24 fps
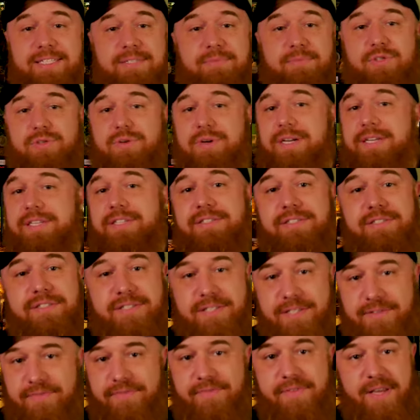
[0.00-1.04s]
some tarantulas
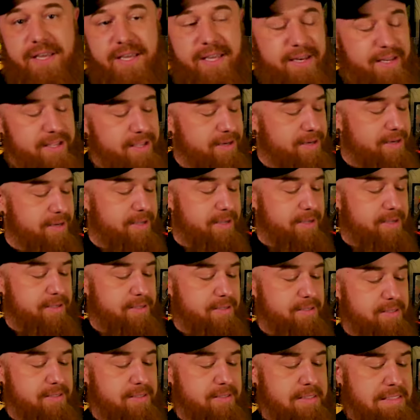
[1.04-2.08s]
to feed and. Uh,
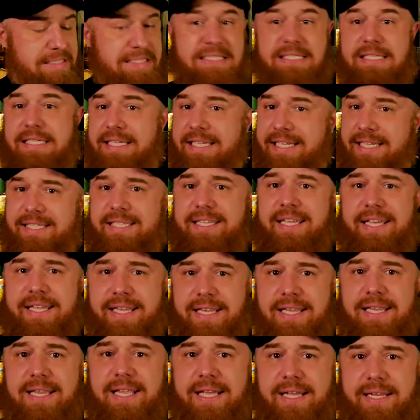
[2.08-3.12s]
it's
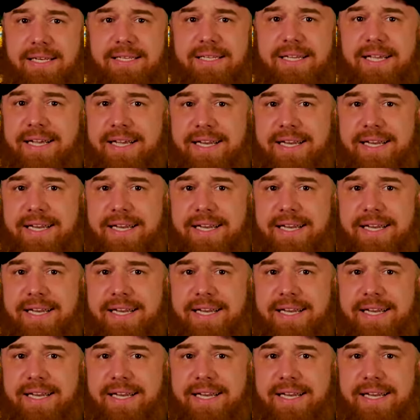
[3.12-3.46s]
getting late. I